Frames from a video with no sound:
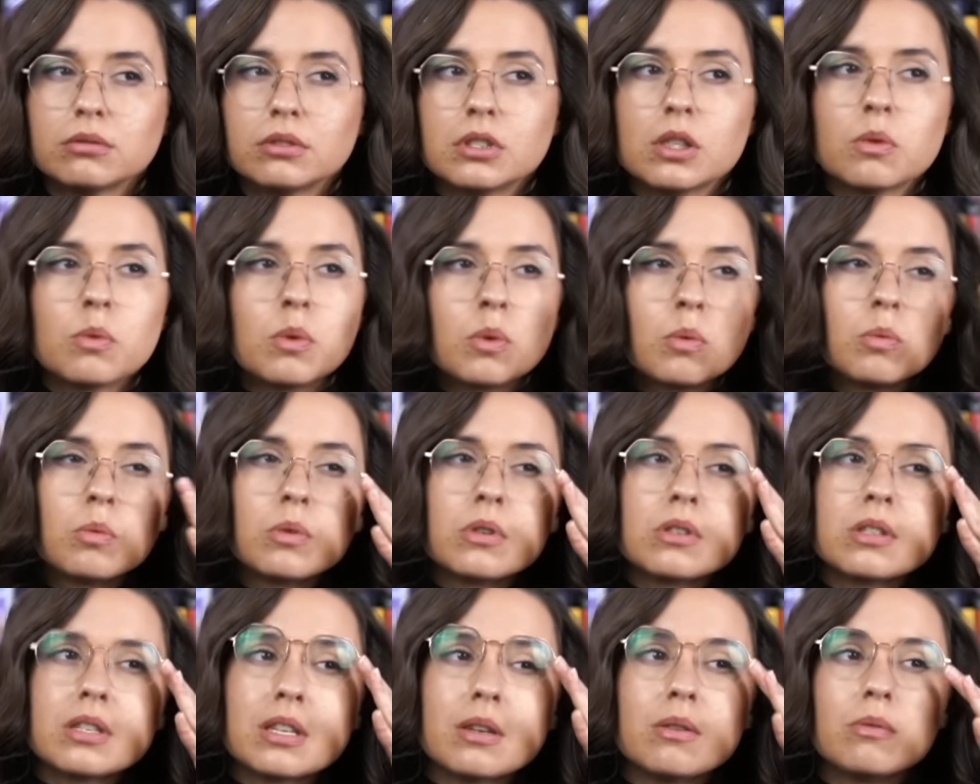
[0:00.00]
We'll
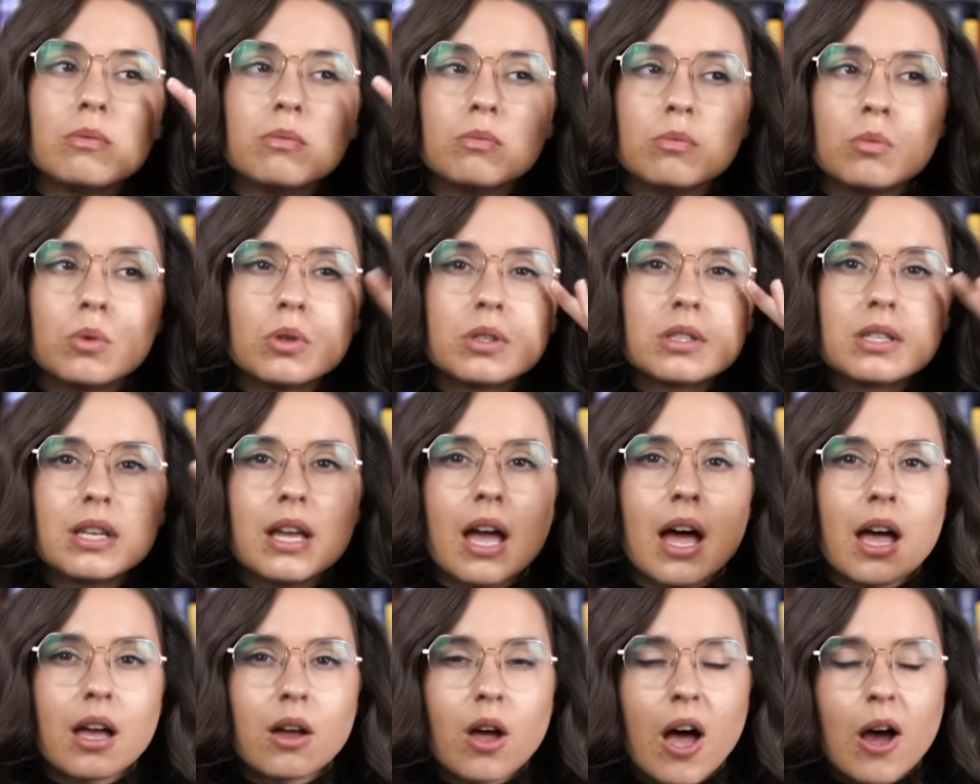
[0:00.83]
see
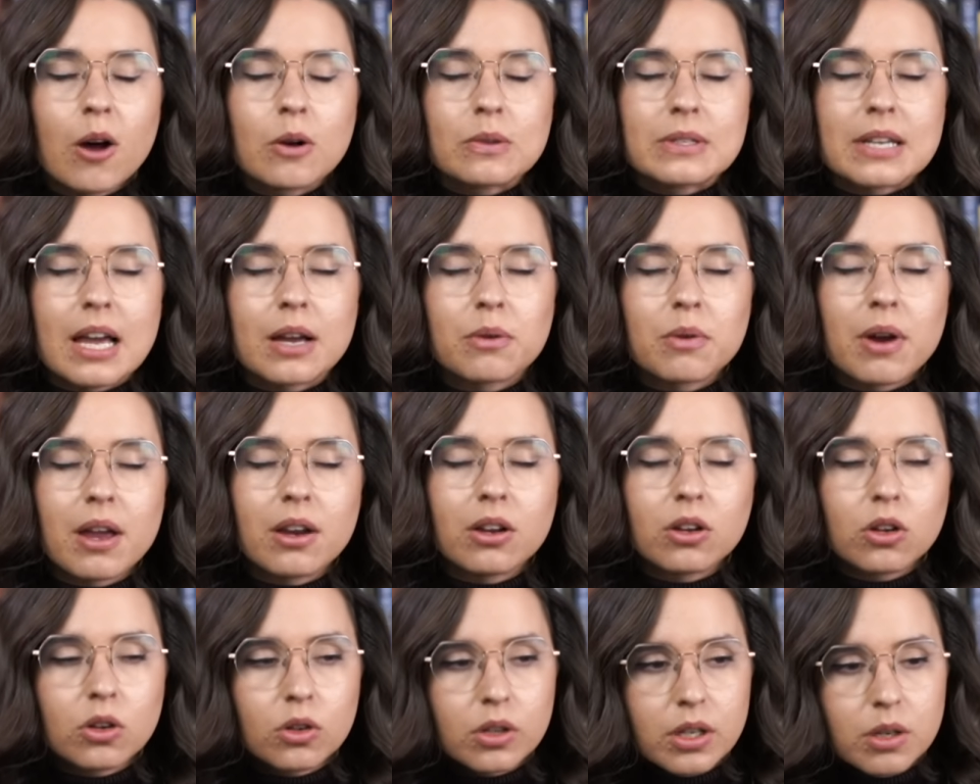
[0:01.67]
how
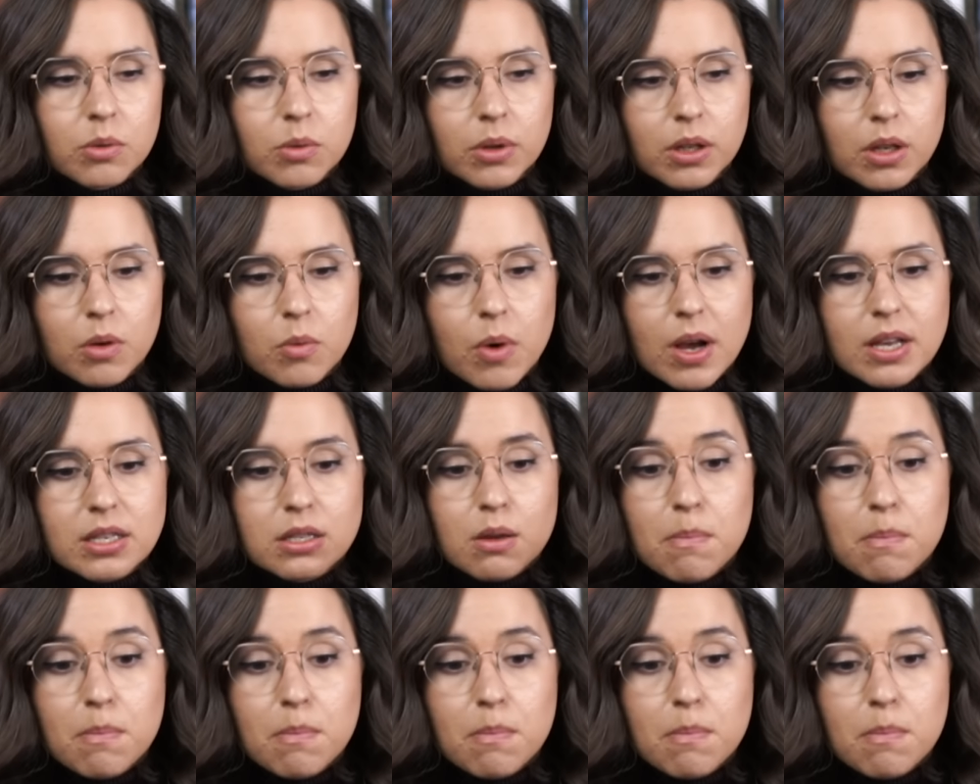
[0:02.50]
tyrannical he really was.